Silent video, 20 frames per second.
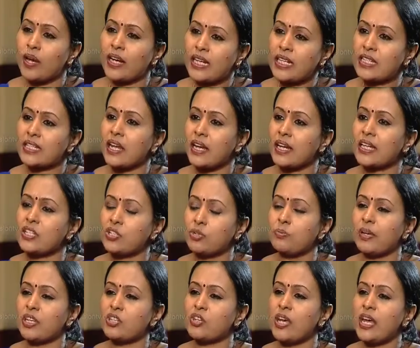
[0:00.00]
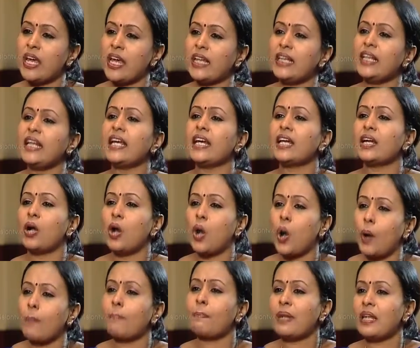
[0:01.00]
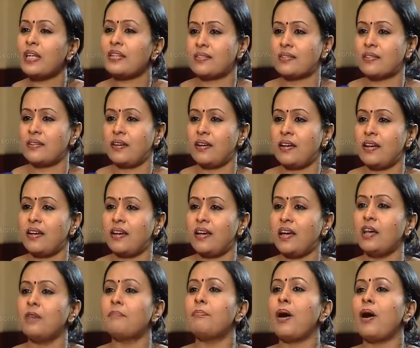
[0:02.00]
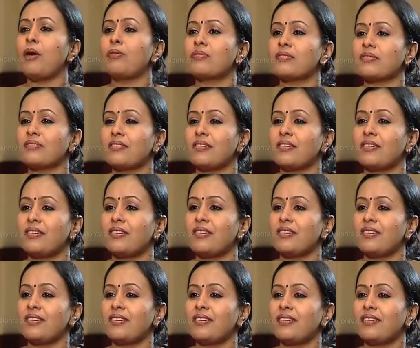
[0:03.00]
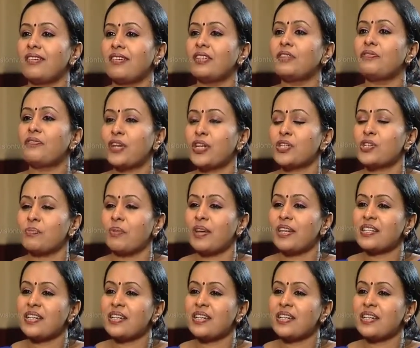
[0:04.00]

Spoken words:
inside Tibet, they are hopeless about free Tibet?